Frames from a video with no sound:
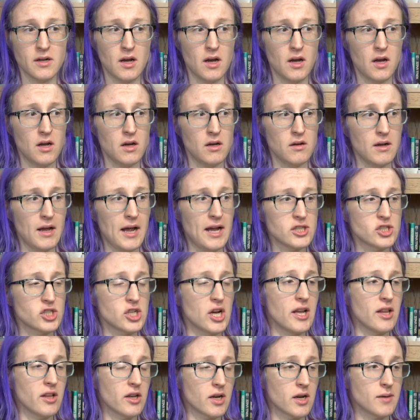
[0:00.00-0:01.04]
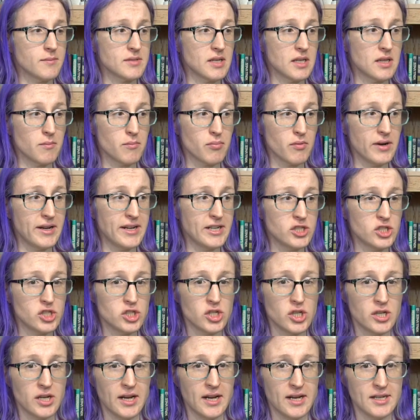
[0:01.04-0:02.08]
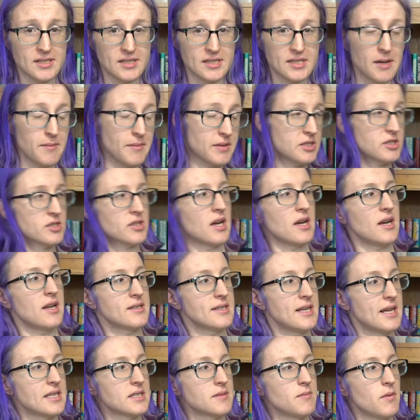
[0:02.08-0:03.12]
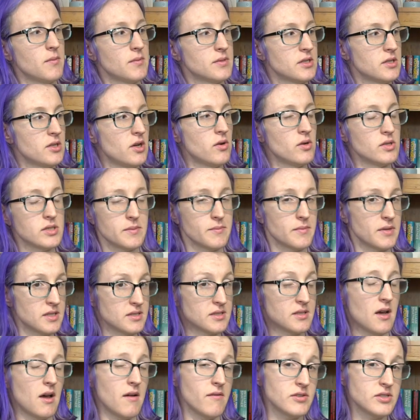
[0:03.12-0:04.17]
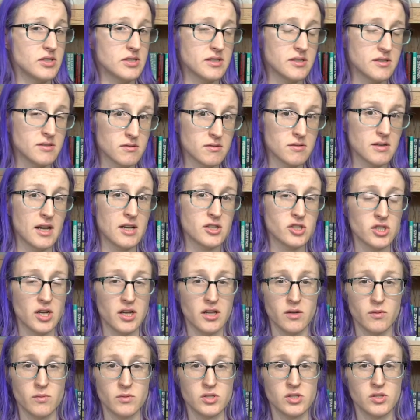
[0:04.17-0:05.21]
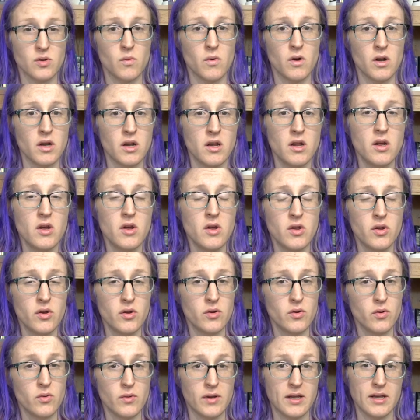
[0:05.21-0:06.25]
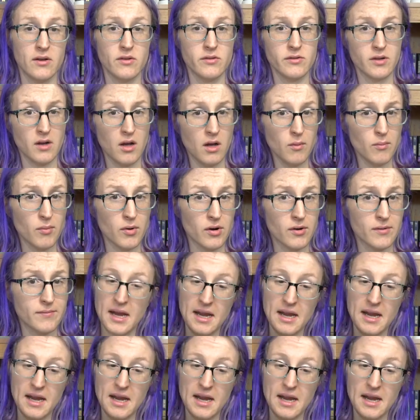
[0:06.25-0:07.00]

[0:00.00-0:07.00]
Ash Tyler comes on the bridge and Stamets kind of takes a moment to notice him, because obviously Ash Tyler was the one who killed Culber.